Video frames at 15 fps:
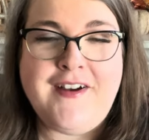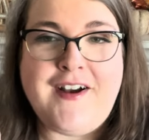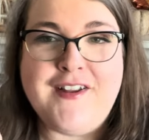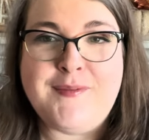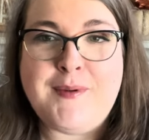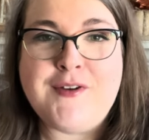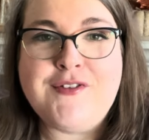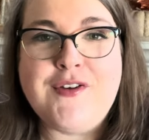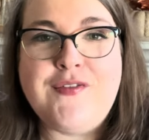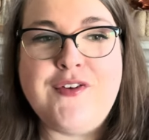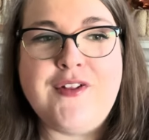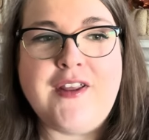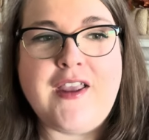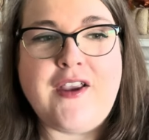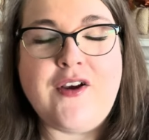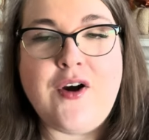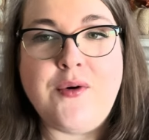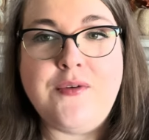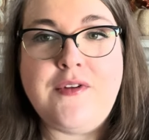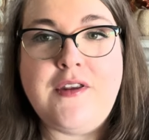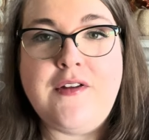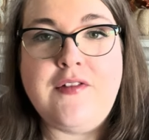especially if you're like a
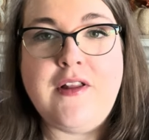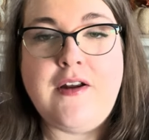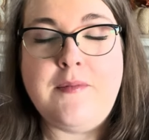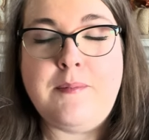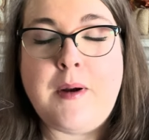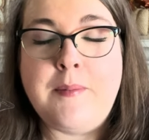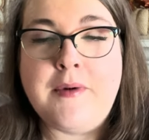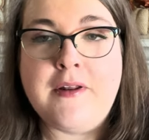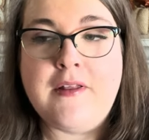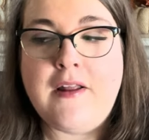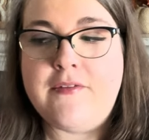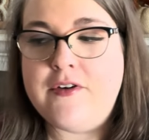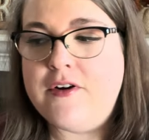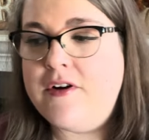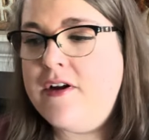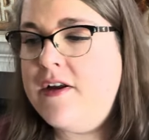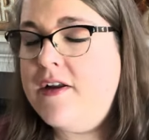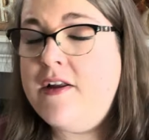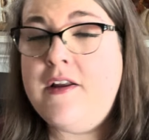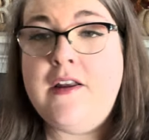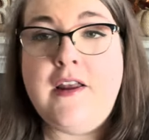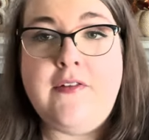cozy lo pumpkin lover.
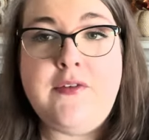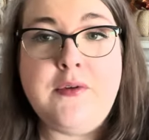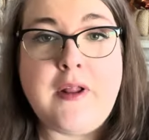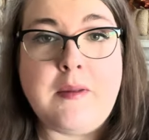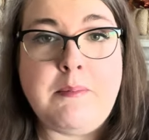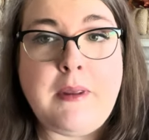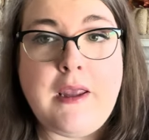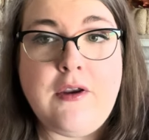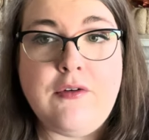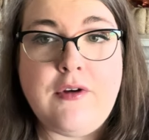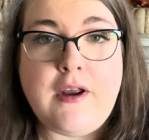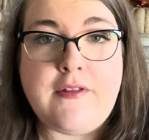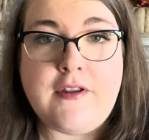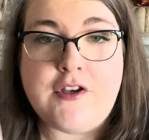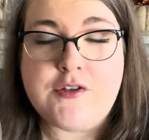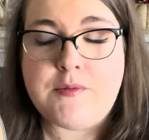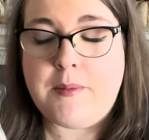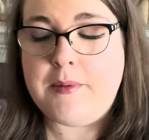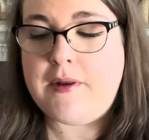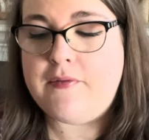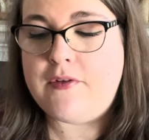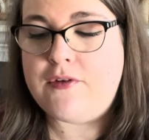If you like bakery, I think you should
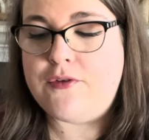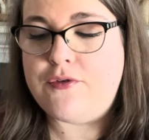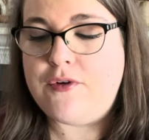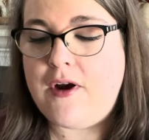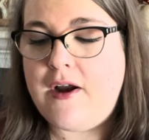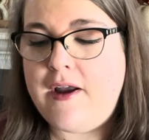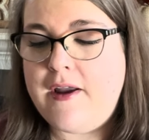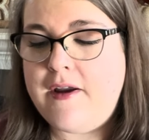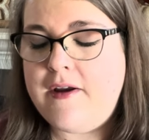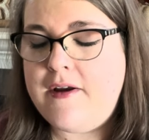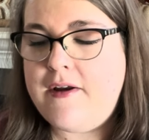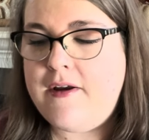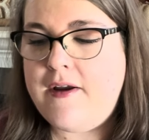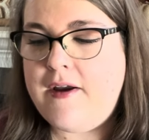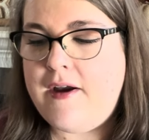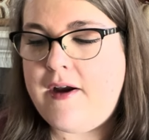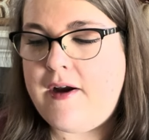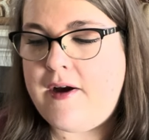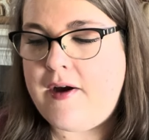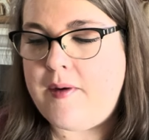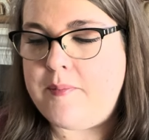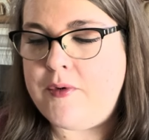probably give this a try.
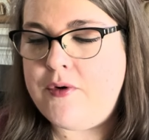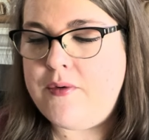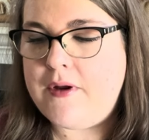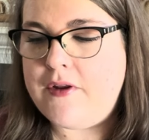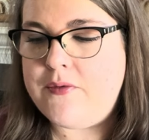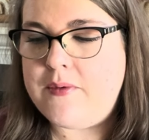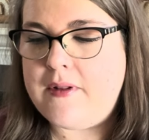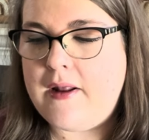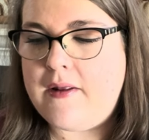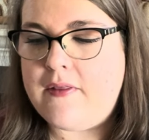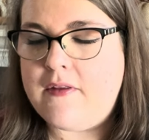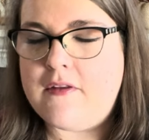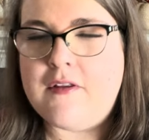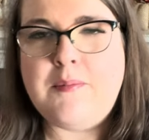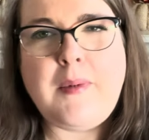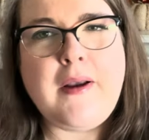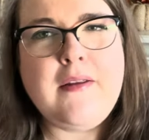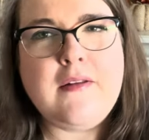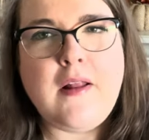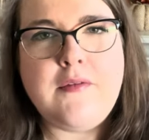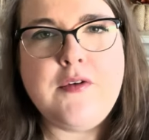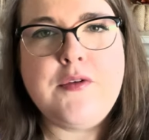Um, who else would like this?
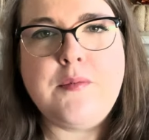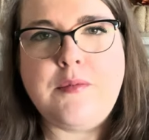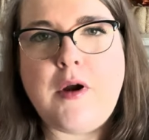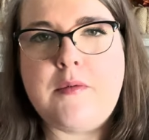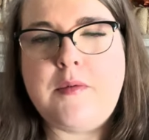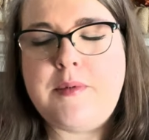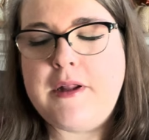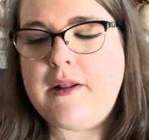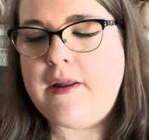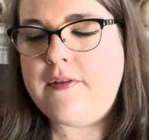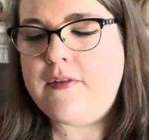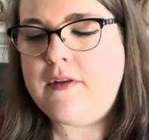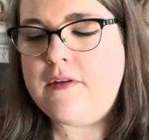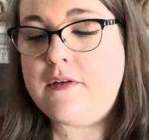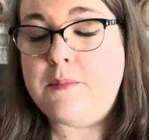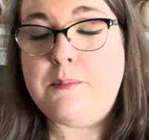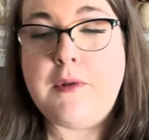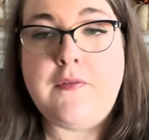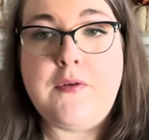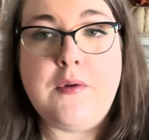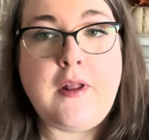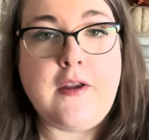Spice lovers would probably like this.
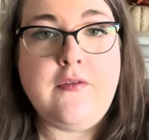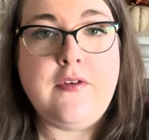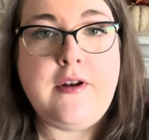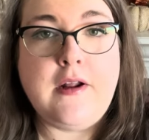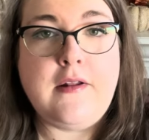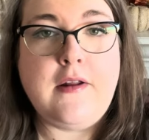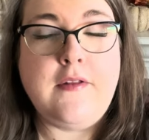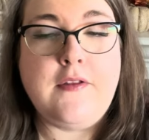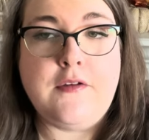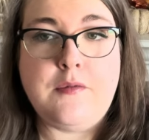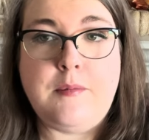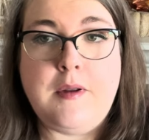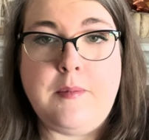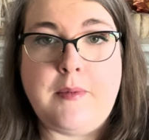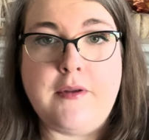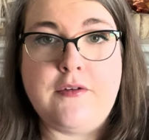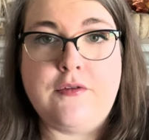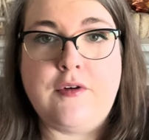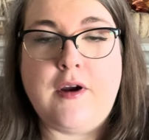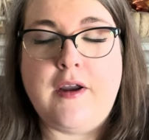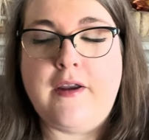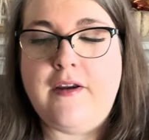If you like vanilla, this would be a must
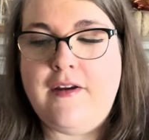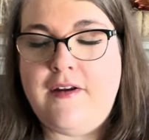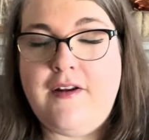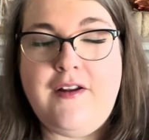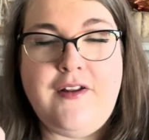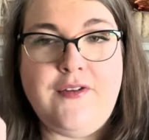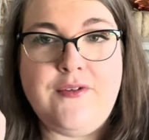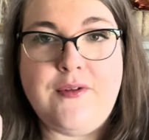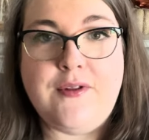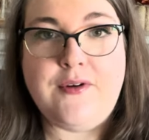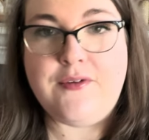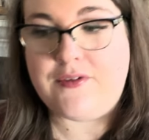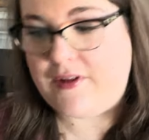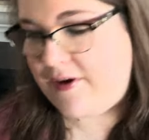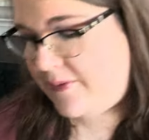try. So there's that